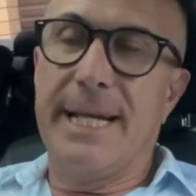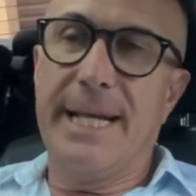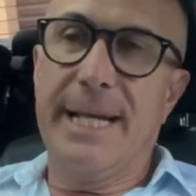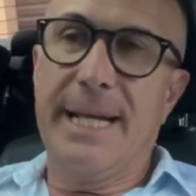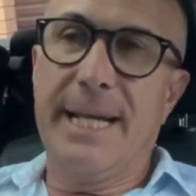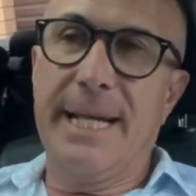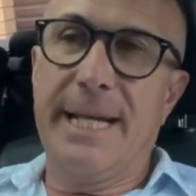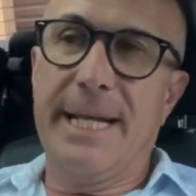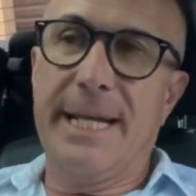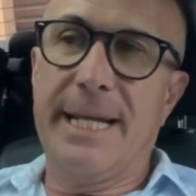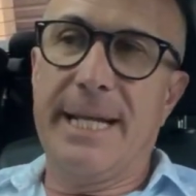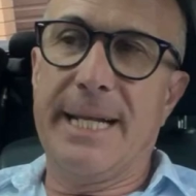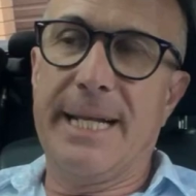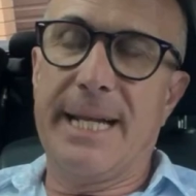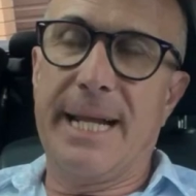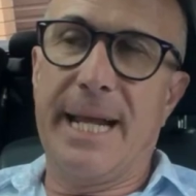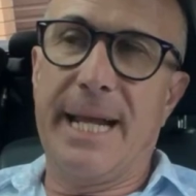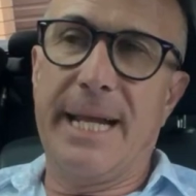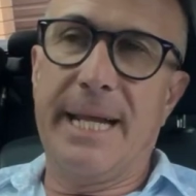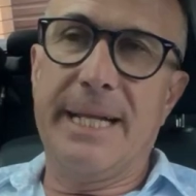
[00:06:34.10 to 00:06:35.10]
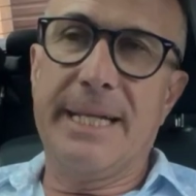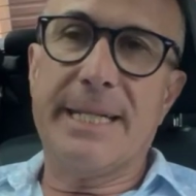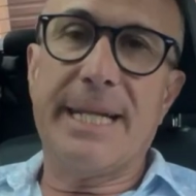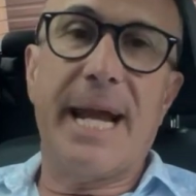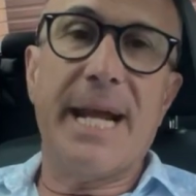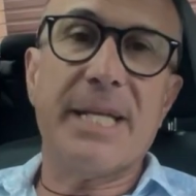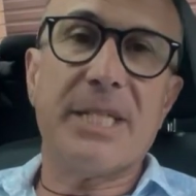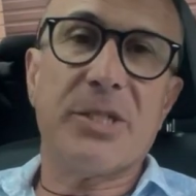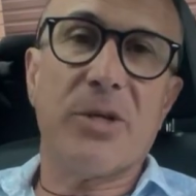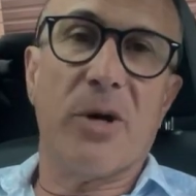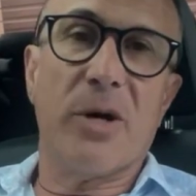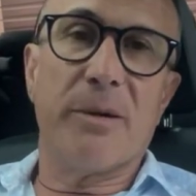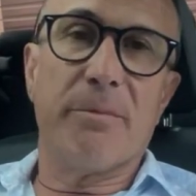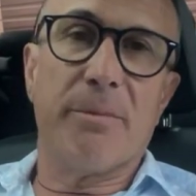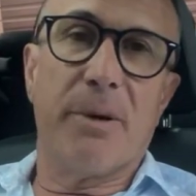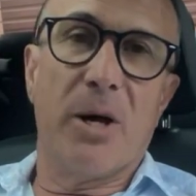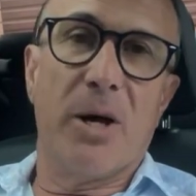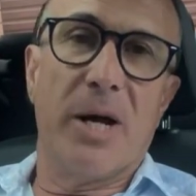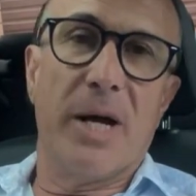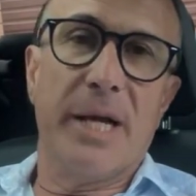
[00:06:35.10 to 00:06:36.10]
in days gone
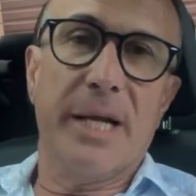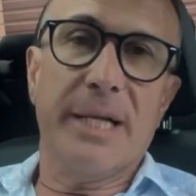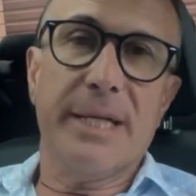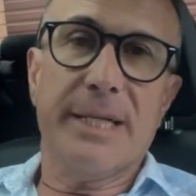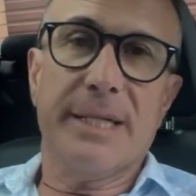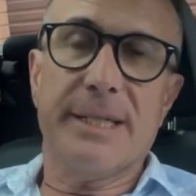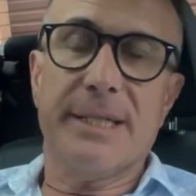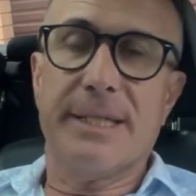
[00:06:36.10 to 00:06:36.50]
by,